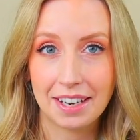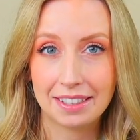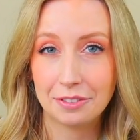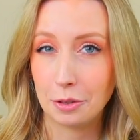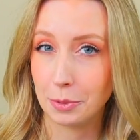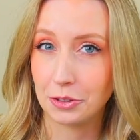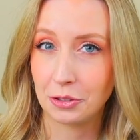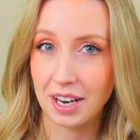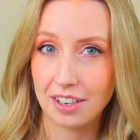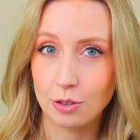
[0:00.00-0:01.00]
kind of almost
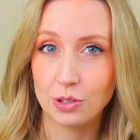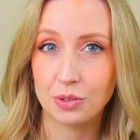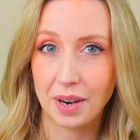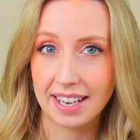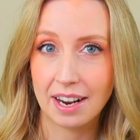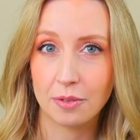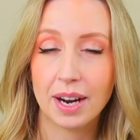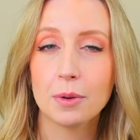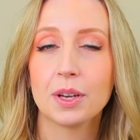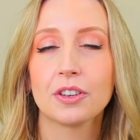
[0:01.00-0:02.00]
your ankles right now,
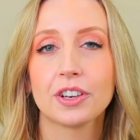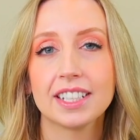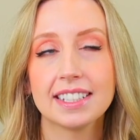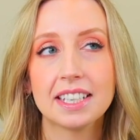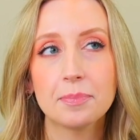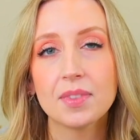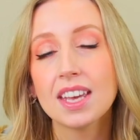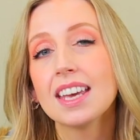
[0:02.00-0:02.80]
right with your inseam.